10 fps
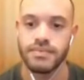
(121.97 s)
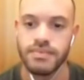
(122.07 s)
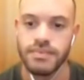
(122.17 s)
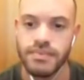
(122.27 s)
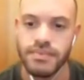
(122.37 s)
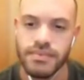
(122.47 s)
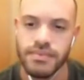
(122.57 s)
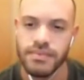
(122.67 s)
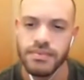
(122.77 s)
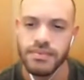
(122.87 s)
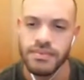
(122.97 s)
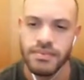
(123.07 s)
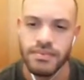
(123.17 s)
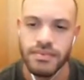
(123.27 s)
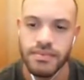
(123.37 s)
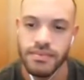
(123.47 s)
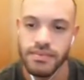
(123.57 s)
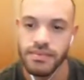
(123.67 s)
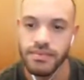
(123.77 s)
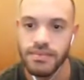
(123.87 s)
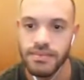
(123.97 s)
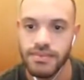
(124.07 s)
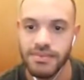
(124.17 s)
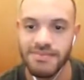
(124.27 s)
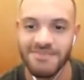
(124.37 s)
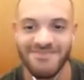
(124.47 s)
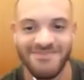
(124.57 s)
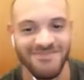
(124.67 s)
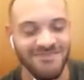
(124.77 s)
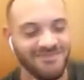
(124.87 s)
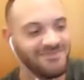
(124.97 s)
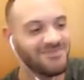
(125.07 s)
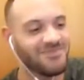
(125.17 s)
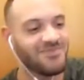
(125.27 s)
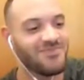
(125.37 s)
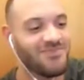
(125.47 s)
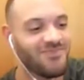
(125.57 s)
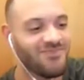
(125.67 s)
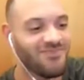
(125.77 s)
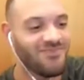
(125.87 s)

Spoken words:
The person shown says nothing.